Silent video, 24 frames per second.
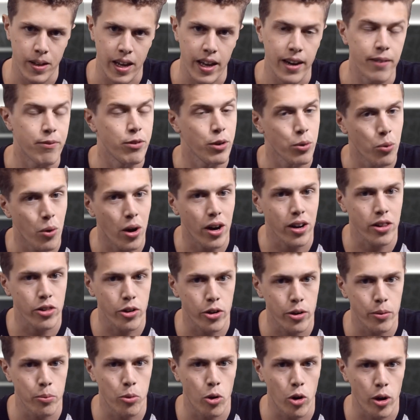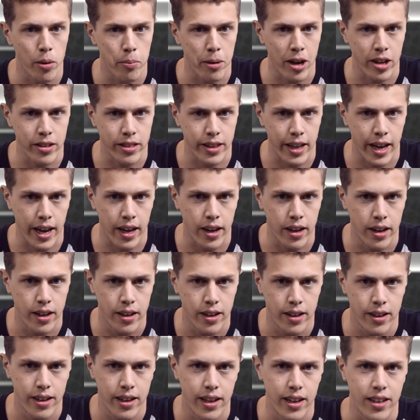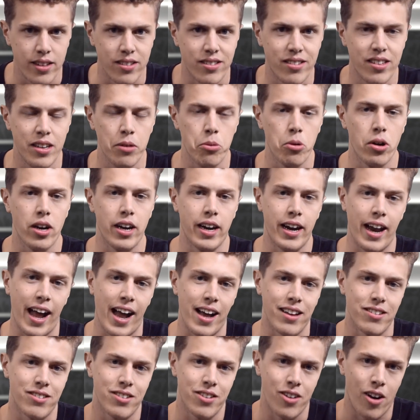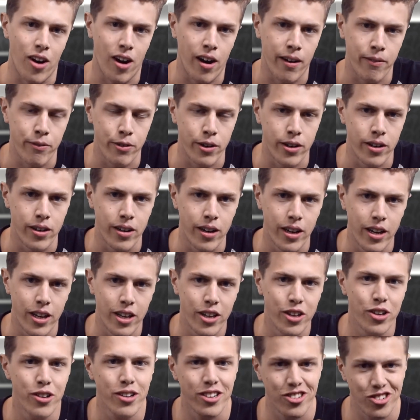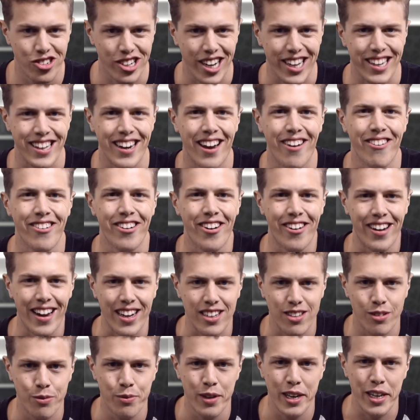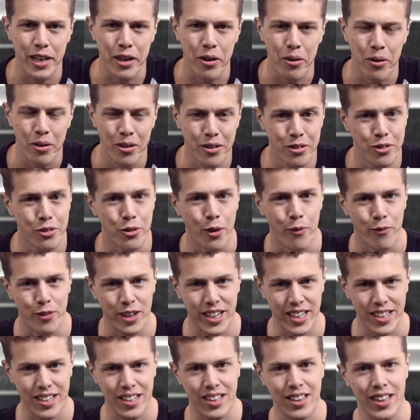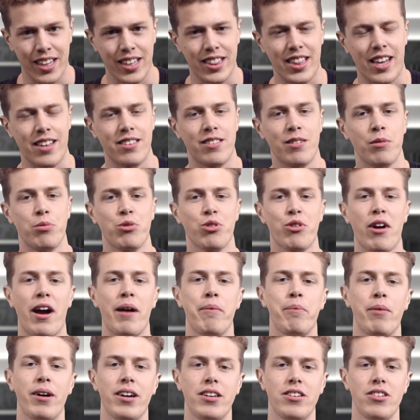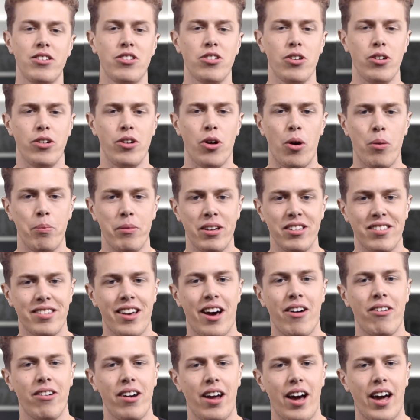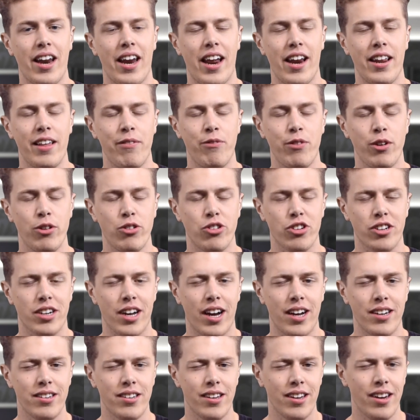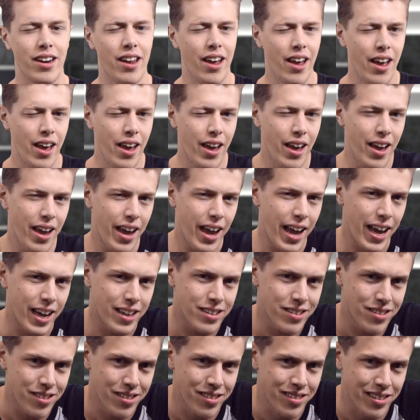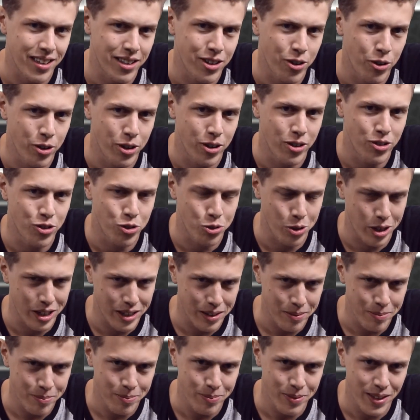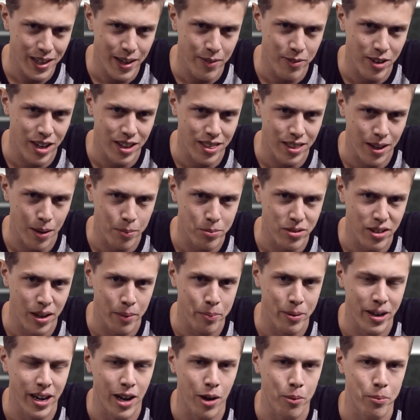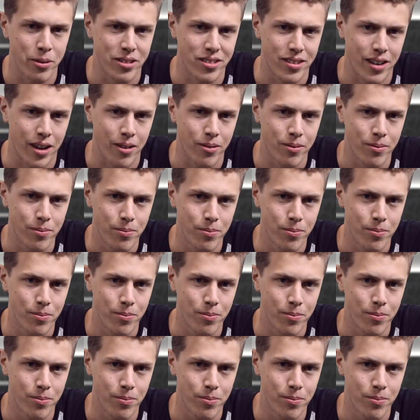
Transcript: And if you want to learn more about that and see what it has to offer, you can check it out in our next video. Don't forget to click that subscribe button so you don't miss out on any future content. And since I know you enjoyed it, give it a thumbs up and help us out.